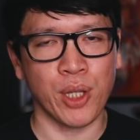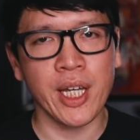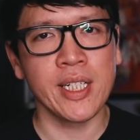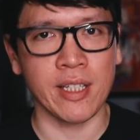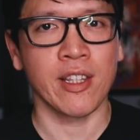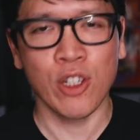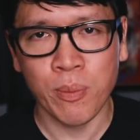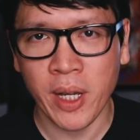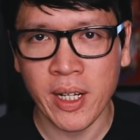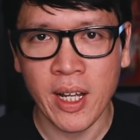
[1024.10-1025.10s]
plays a
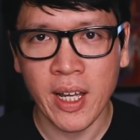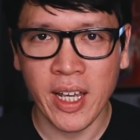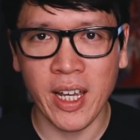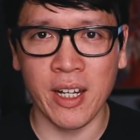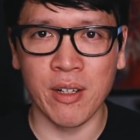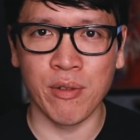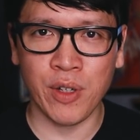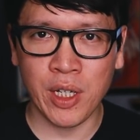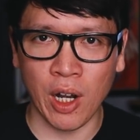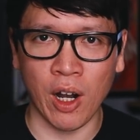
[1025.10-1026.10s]
little bit in
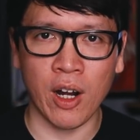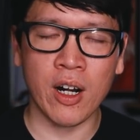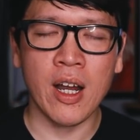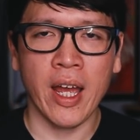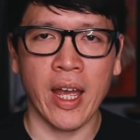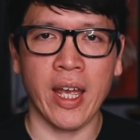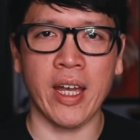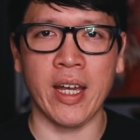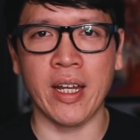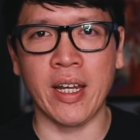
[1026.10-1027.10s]
VR.
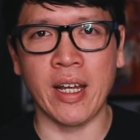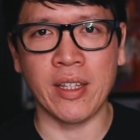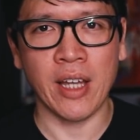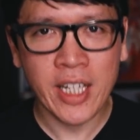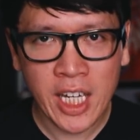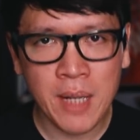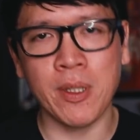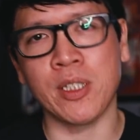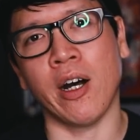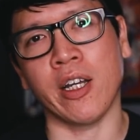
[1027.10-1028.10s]
And I
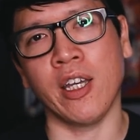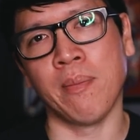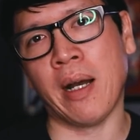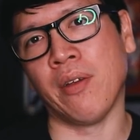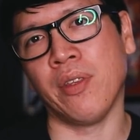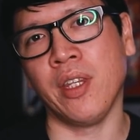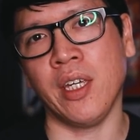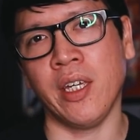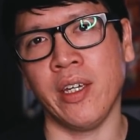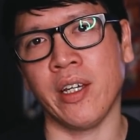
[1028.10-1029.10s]
keep on talking about
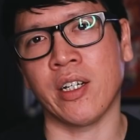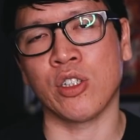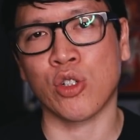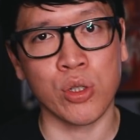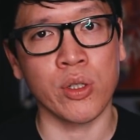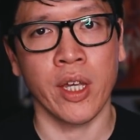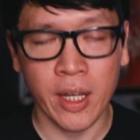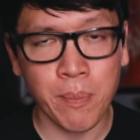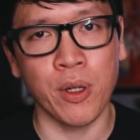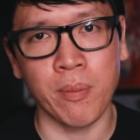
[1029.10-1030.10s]
the control, the
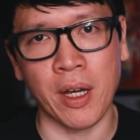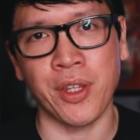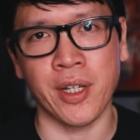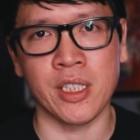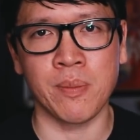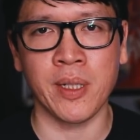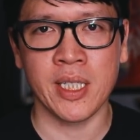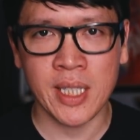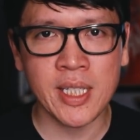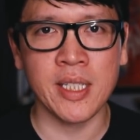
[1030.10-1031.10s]
input methods
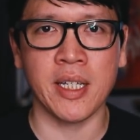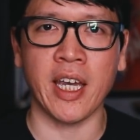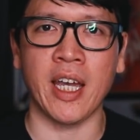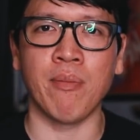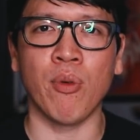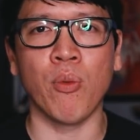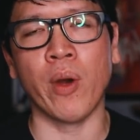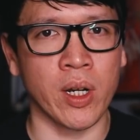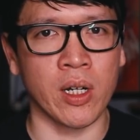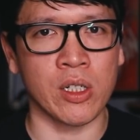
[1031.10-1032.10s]
because this is a game
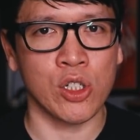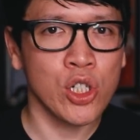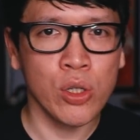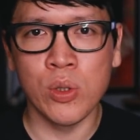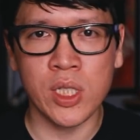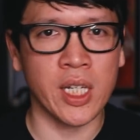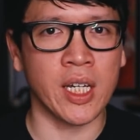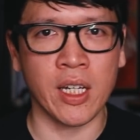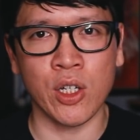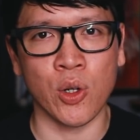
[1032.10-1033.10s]
where
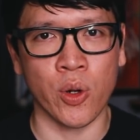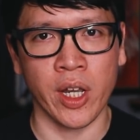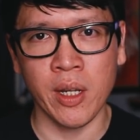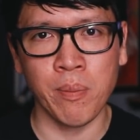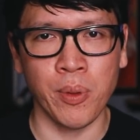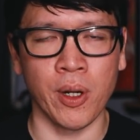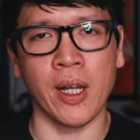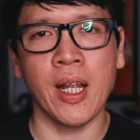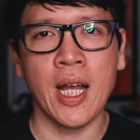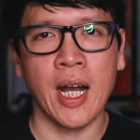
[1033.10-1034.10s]
choosing your
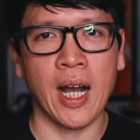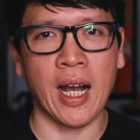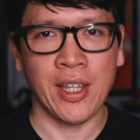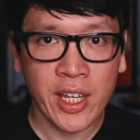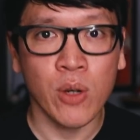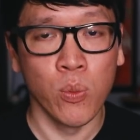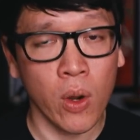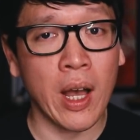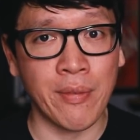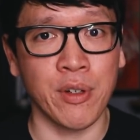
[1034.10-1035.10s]
input, I think,
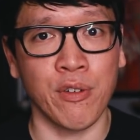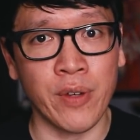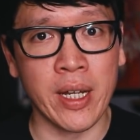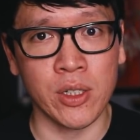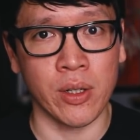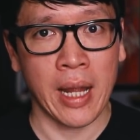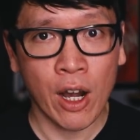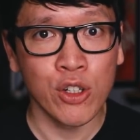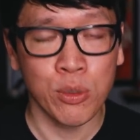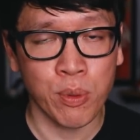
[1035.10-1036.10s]
will have an effect on
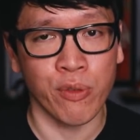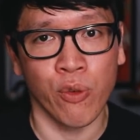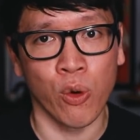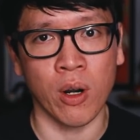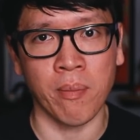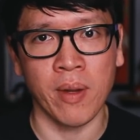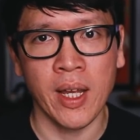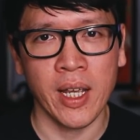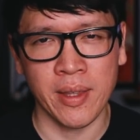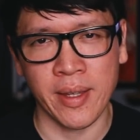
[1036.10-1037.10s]
how you perform
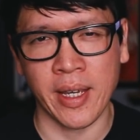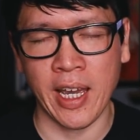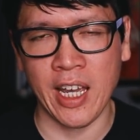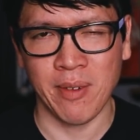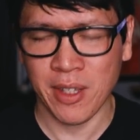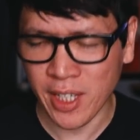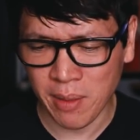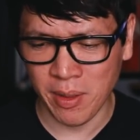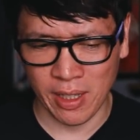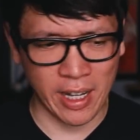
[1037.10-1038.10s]
in the game. I'm
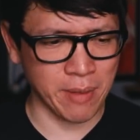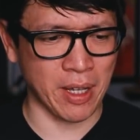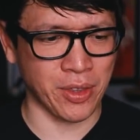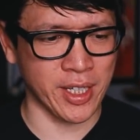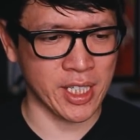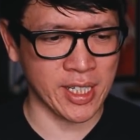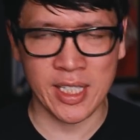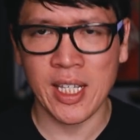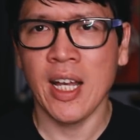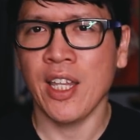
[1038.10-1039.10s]
thinking a lot about this
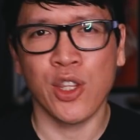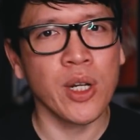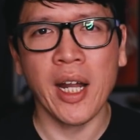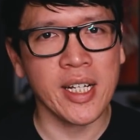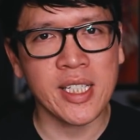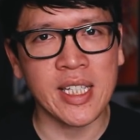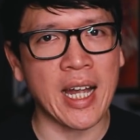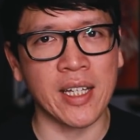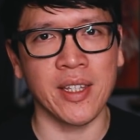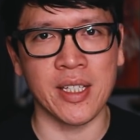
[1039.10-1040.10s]
because they're not
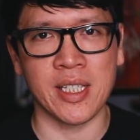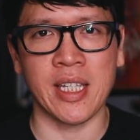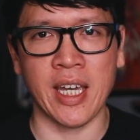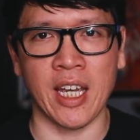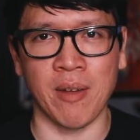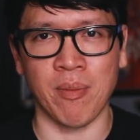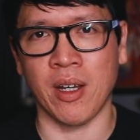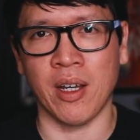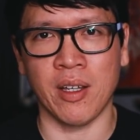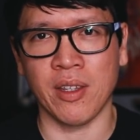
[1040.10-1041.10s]
exactly the same.
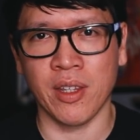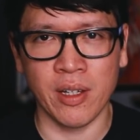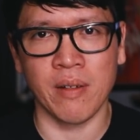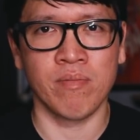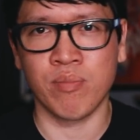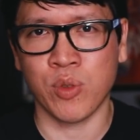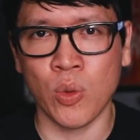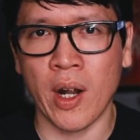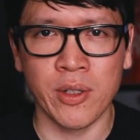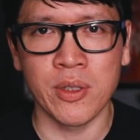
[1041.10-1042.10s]
Uh, the
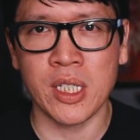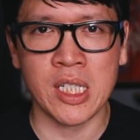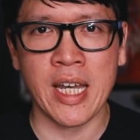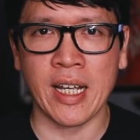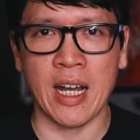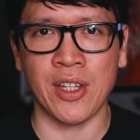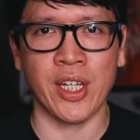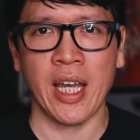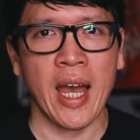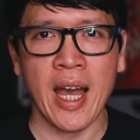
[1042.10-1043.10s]
throttle and stick i
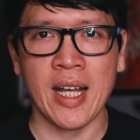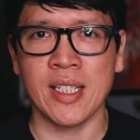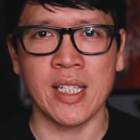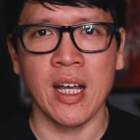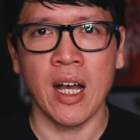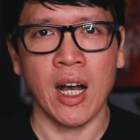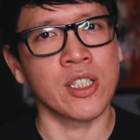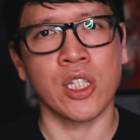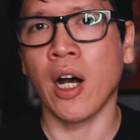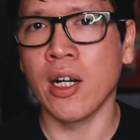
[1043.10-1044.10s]
think adds
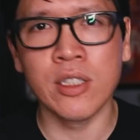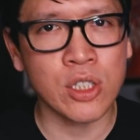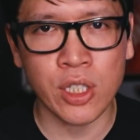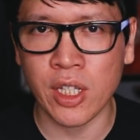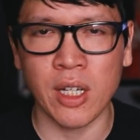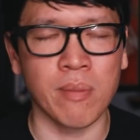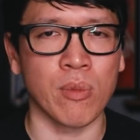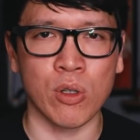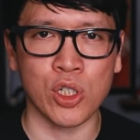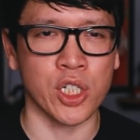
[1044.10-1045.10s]
a ton to the
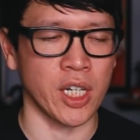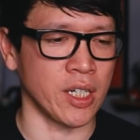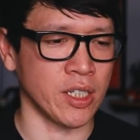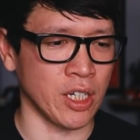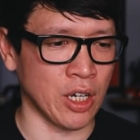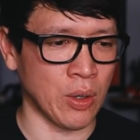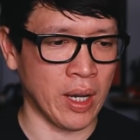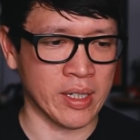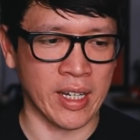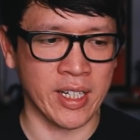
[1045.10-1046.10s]
immersion you know
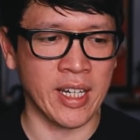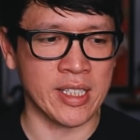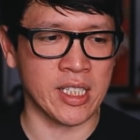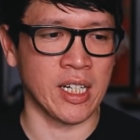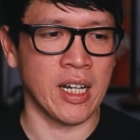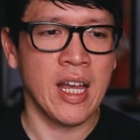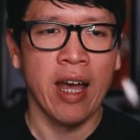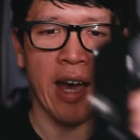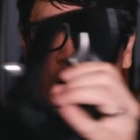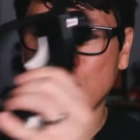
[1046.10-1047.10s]
I, I, get to
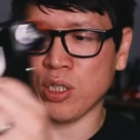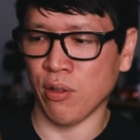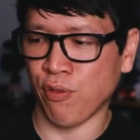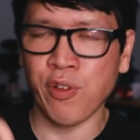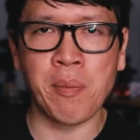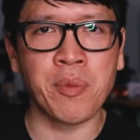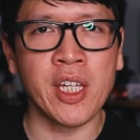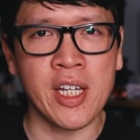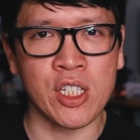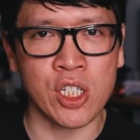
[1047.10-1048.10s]
actually flip
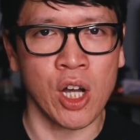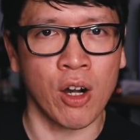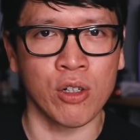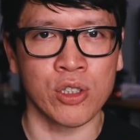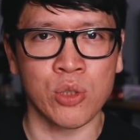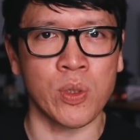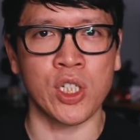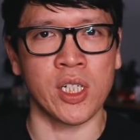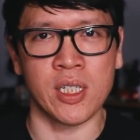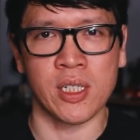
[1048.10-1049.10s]
these toggle
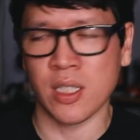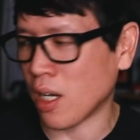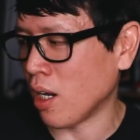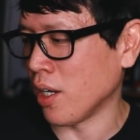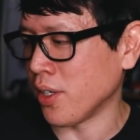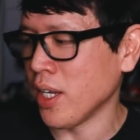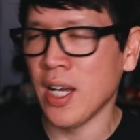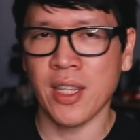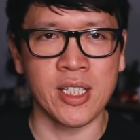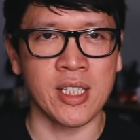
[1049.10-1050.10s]
switches on
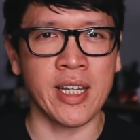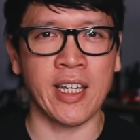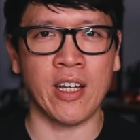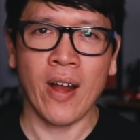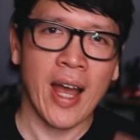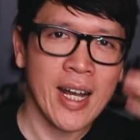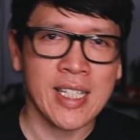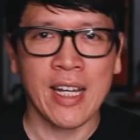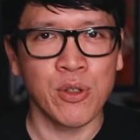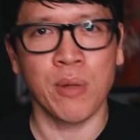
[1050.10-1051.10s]
the stick here
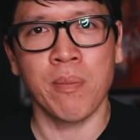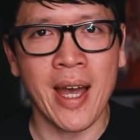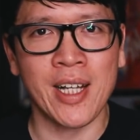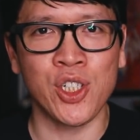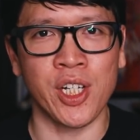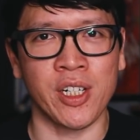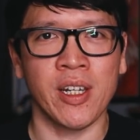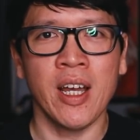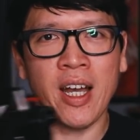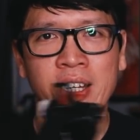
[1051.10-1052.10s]
as i would
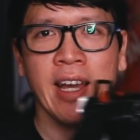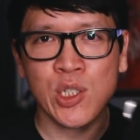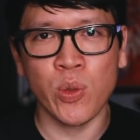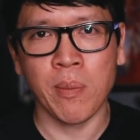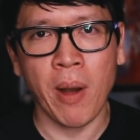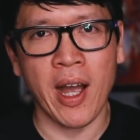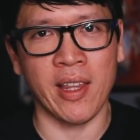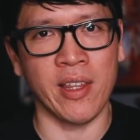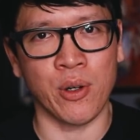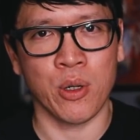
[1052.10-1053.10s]
imagine an x-wing
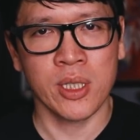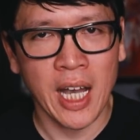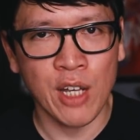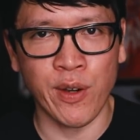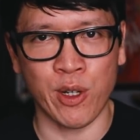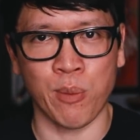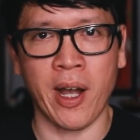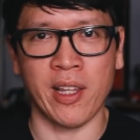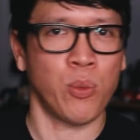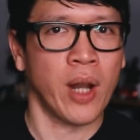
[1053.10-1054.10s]
pilot or a tie fighter
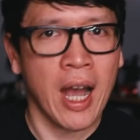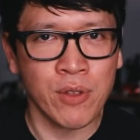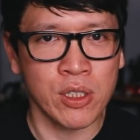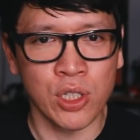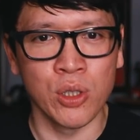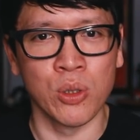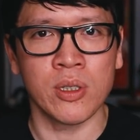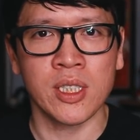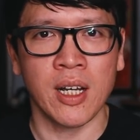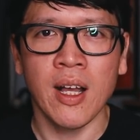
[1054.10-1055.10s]
pilot would have to
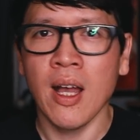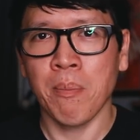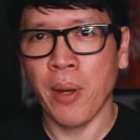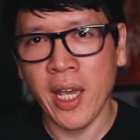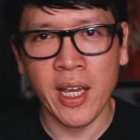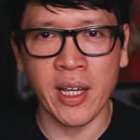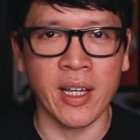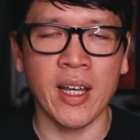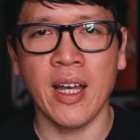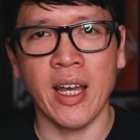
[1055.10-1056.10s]
do to
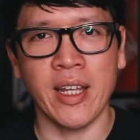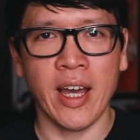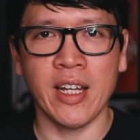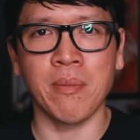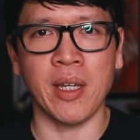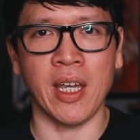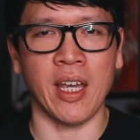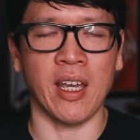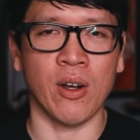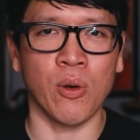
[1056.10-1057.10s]
ping an
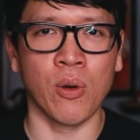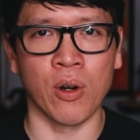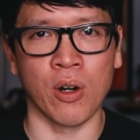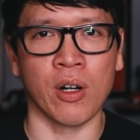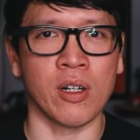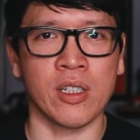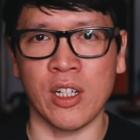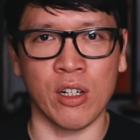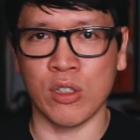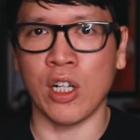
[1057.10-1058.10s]
enemy or
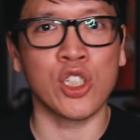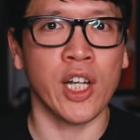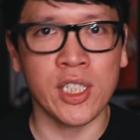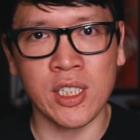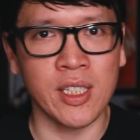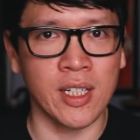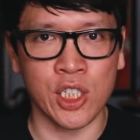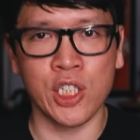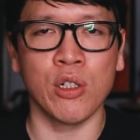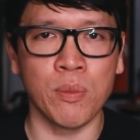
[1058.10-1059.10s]
you know adjust
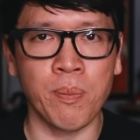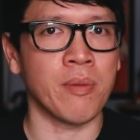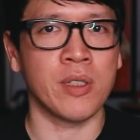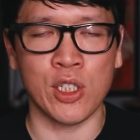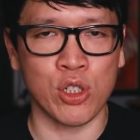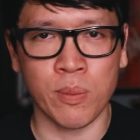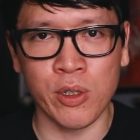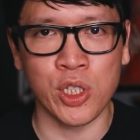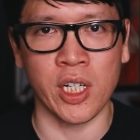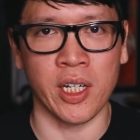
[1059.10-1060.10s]
the shield
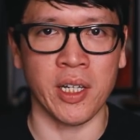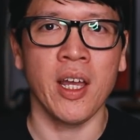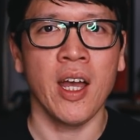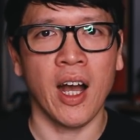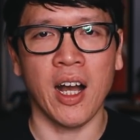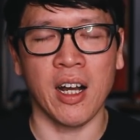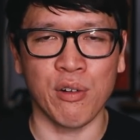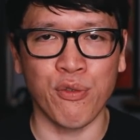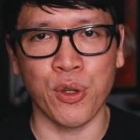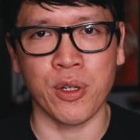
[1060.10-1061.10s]
distribution
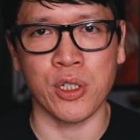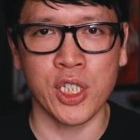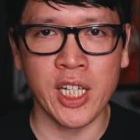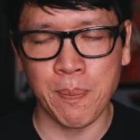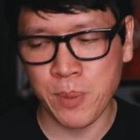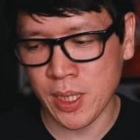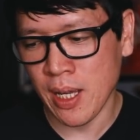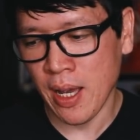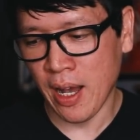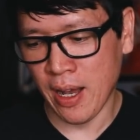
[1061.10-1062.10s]
uh, for their ships
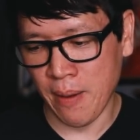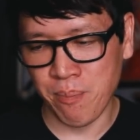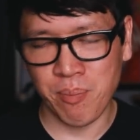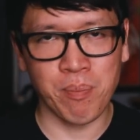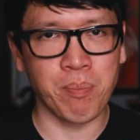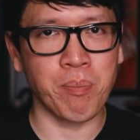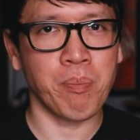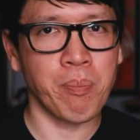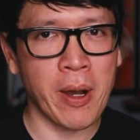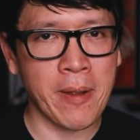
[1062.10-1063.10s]
um,
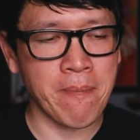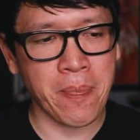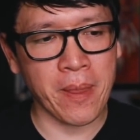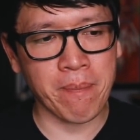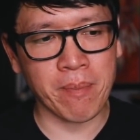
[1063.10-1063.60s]
but